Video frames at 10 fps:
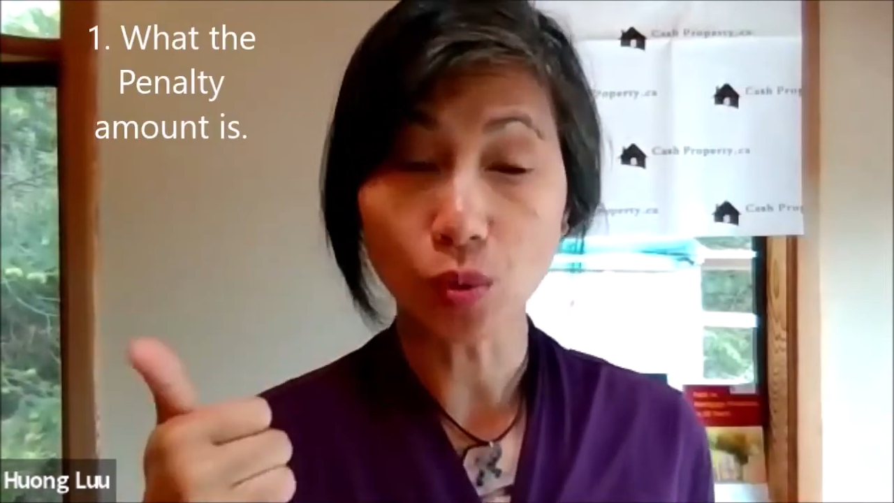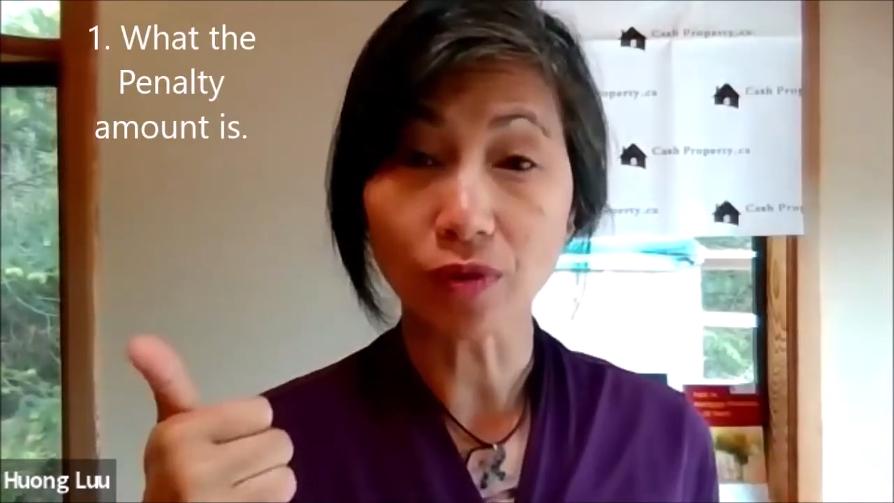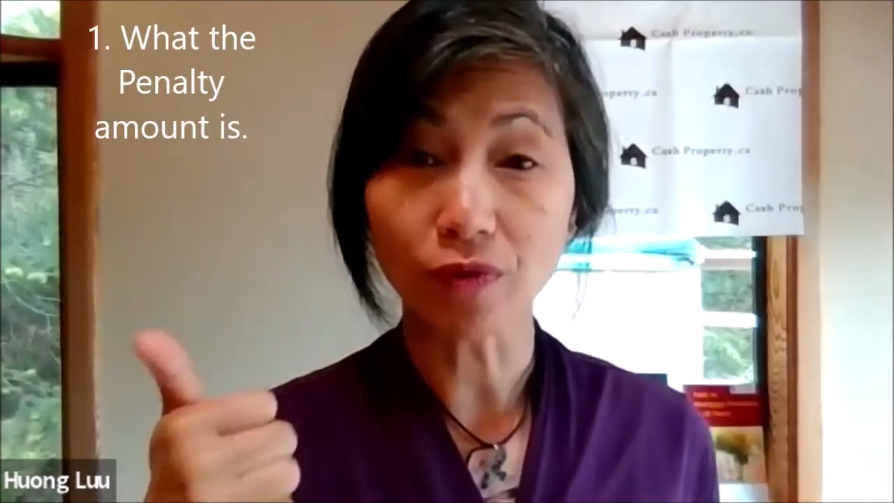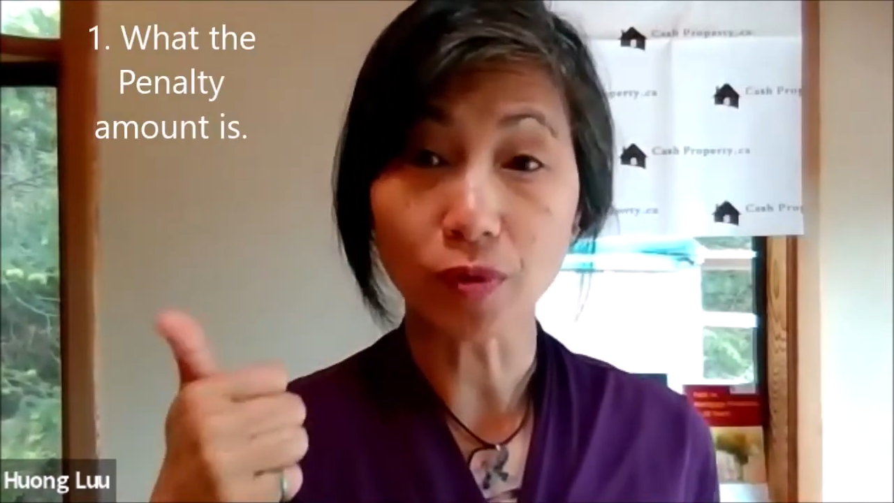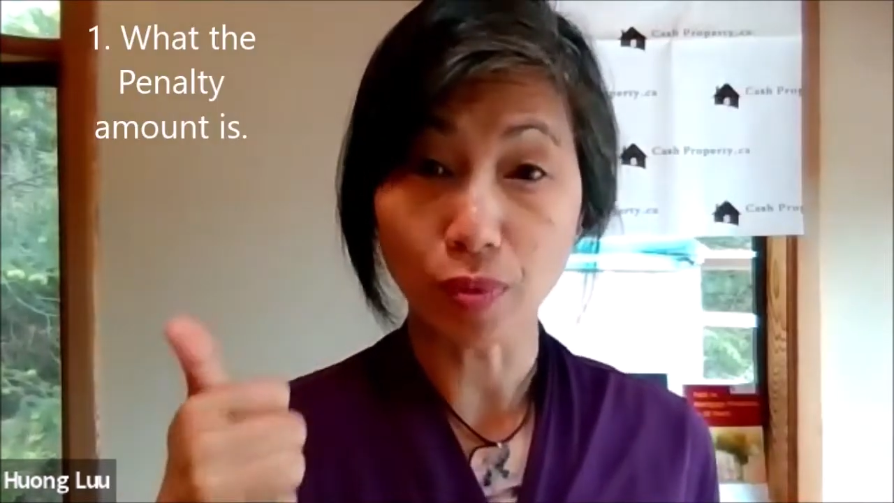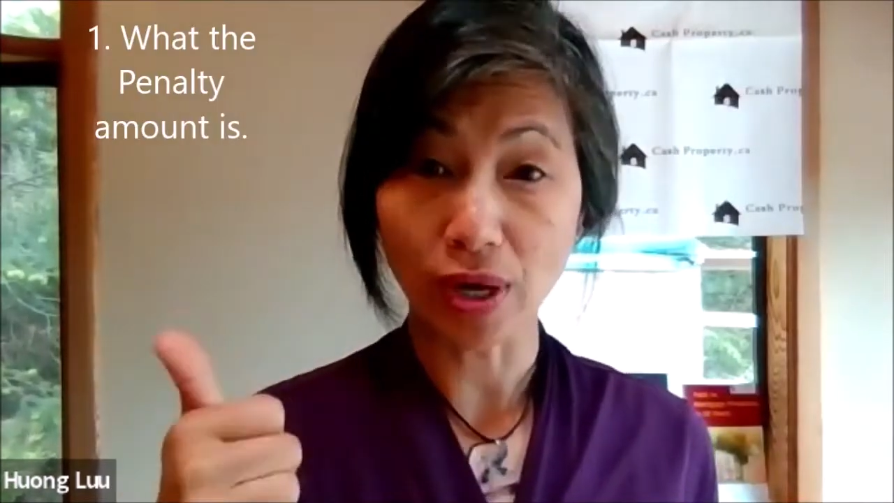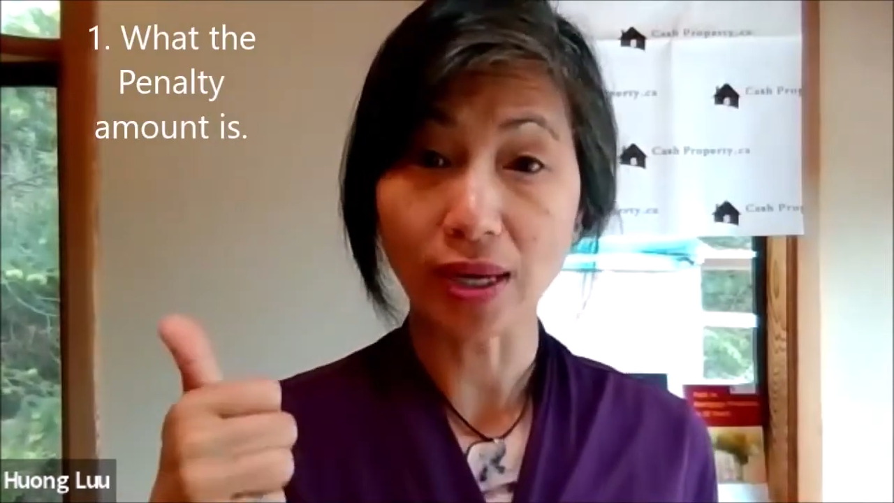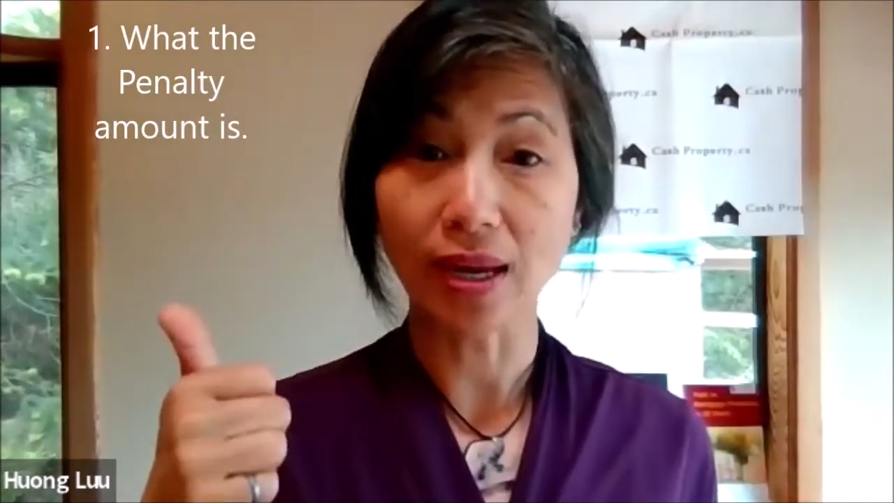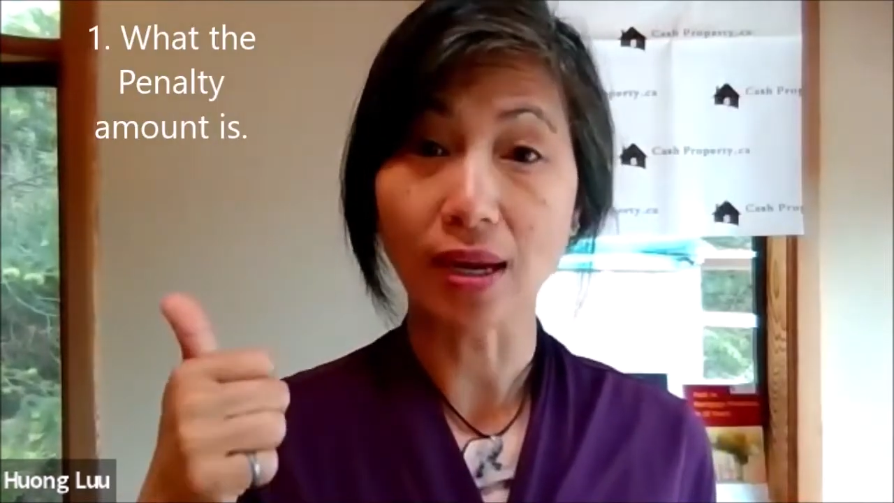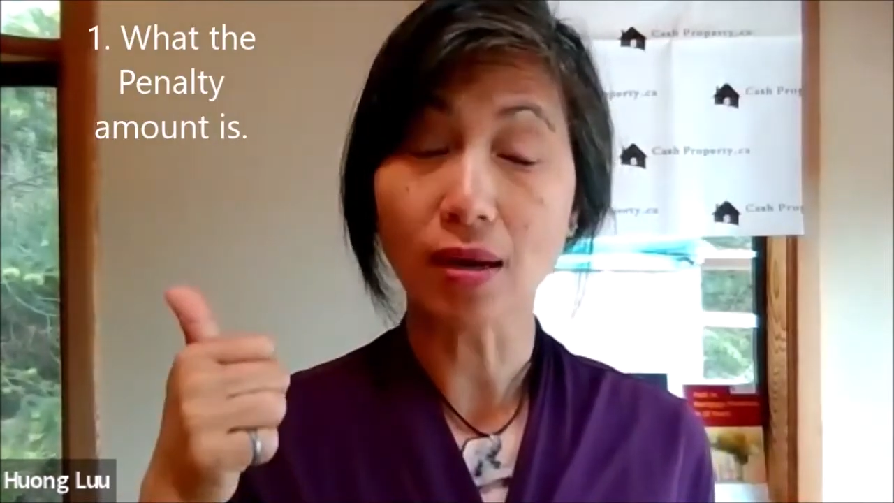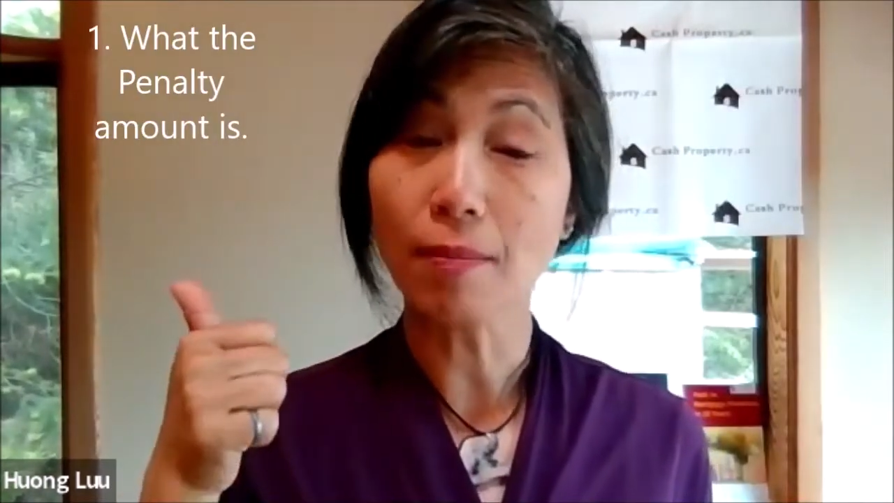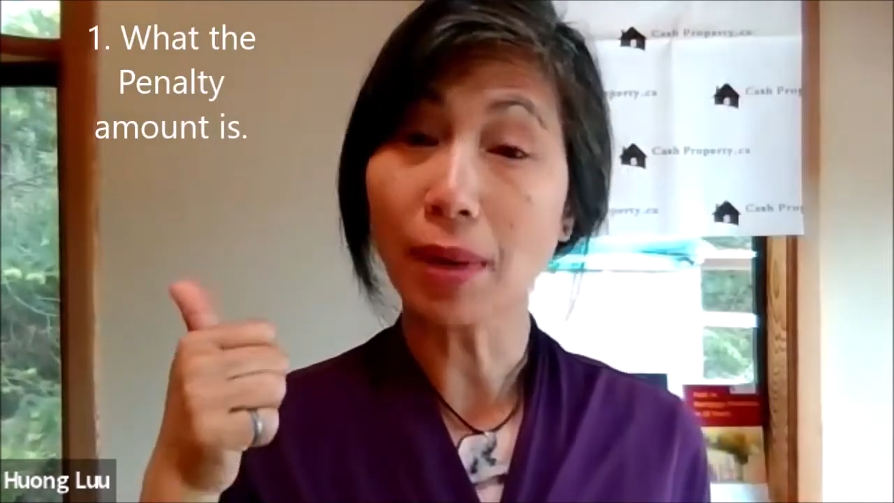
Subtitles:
were for breaking